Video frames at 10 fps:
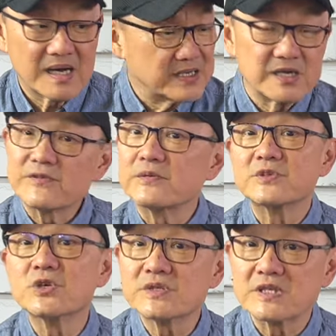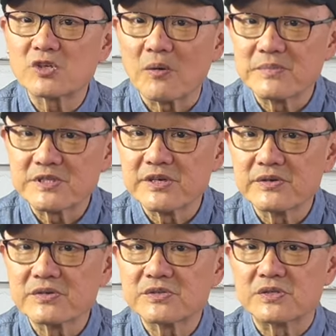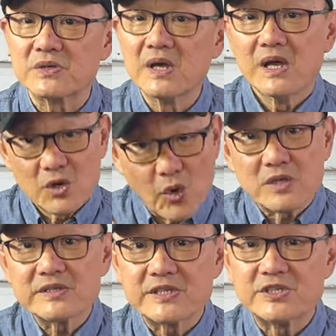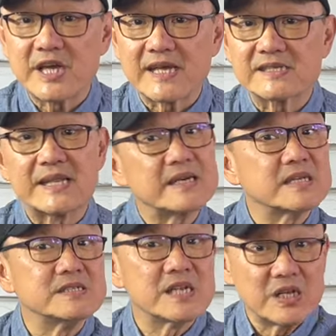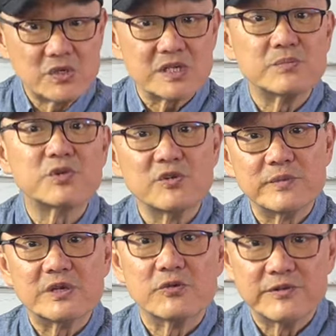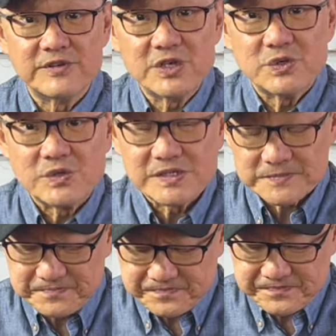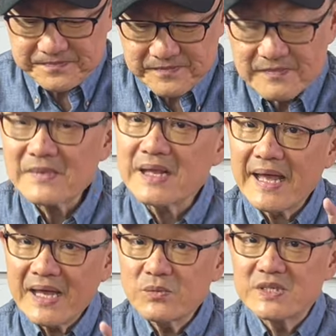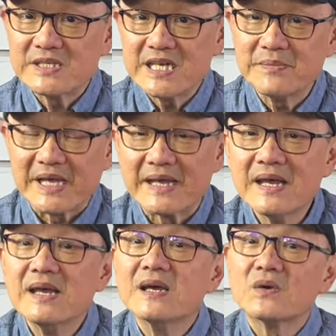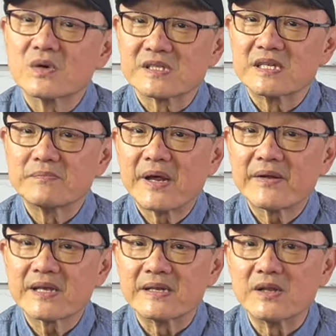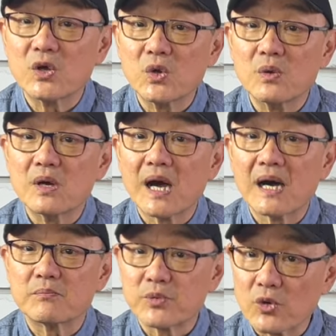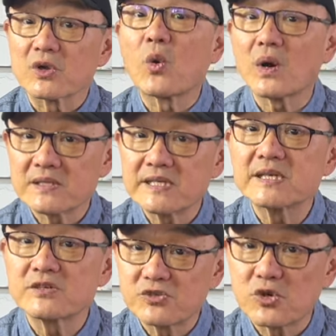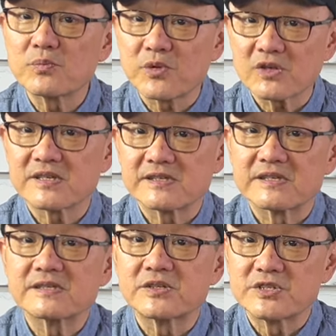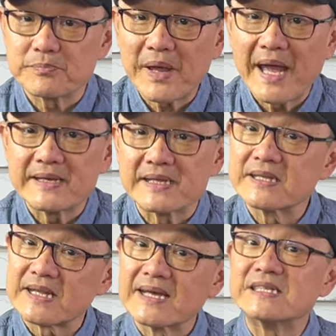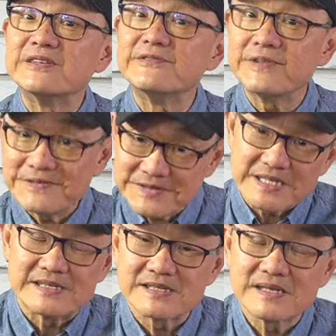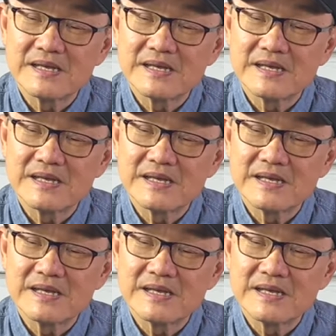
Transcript: You know, from choosing top materials to quality checks and then continuous improvement reviews. Edward Deeming was an American who brought quality control processes to Japan in the 1950s.